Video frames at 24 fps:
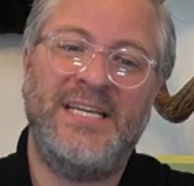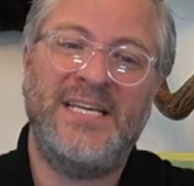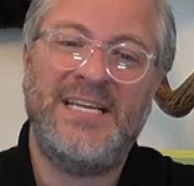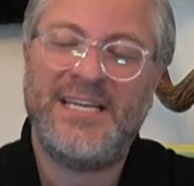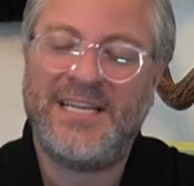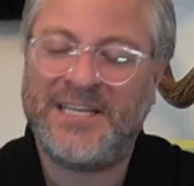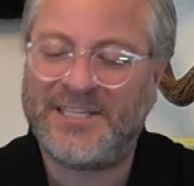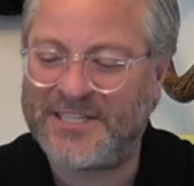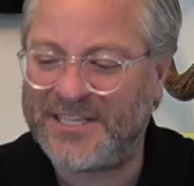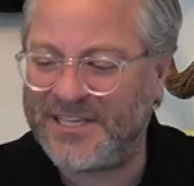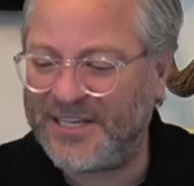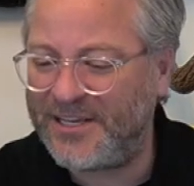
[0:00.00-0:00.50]

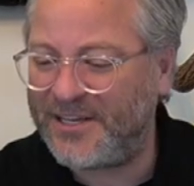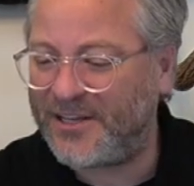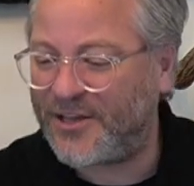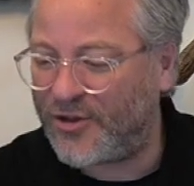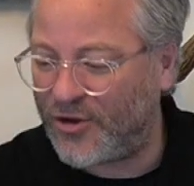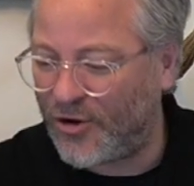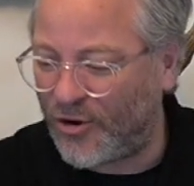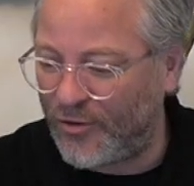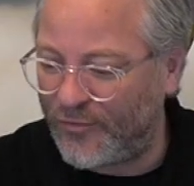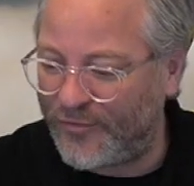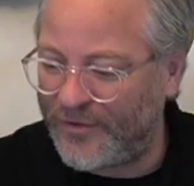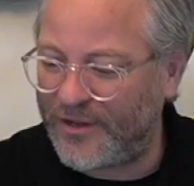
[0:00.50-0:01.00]
You see,
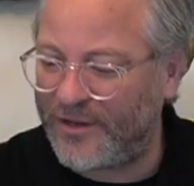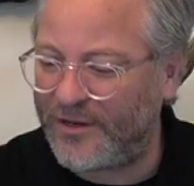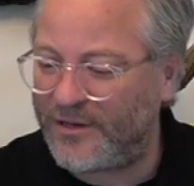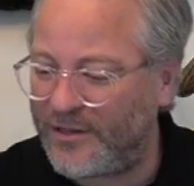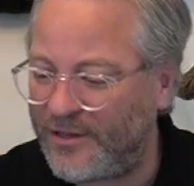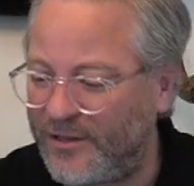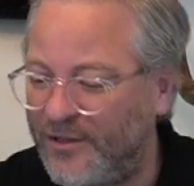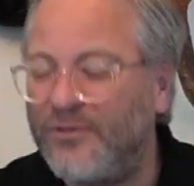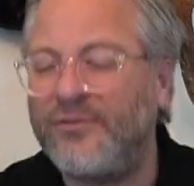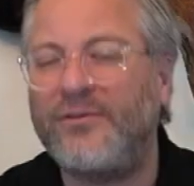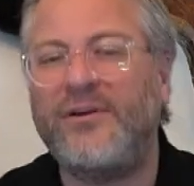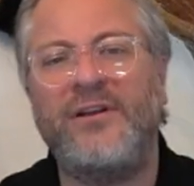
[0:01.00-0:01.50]
COVID,
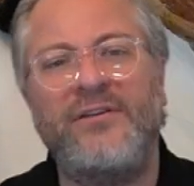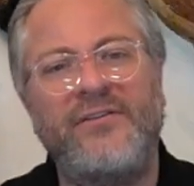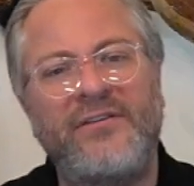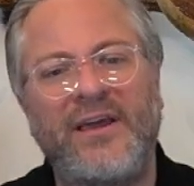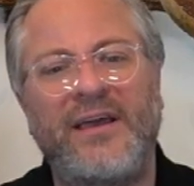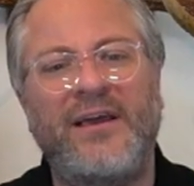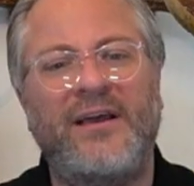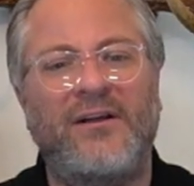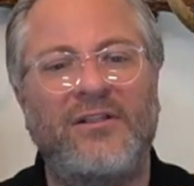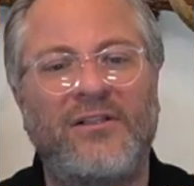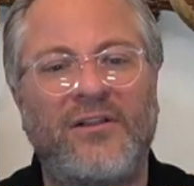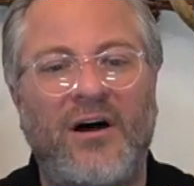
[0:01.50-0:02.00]
you can
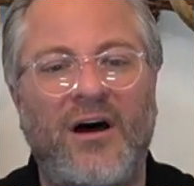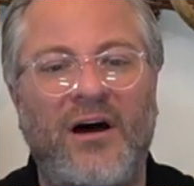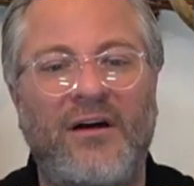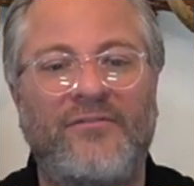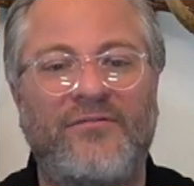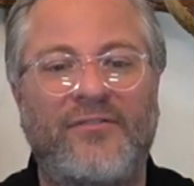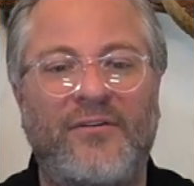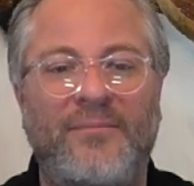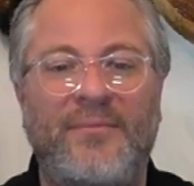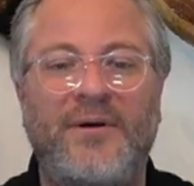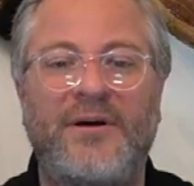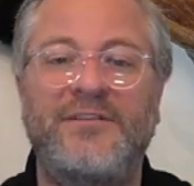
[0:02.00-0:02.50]
take a lot
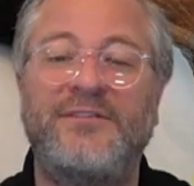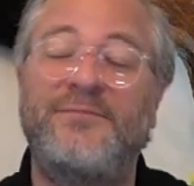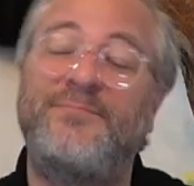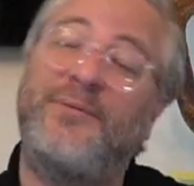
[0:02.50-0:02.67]
from us,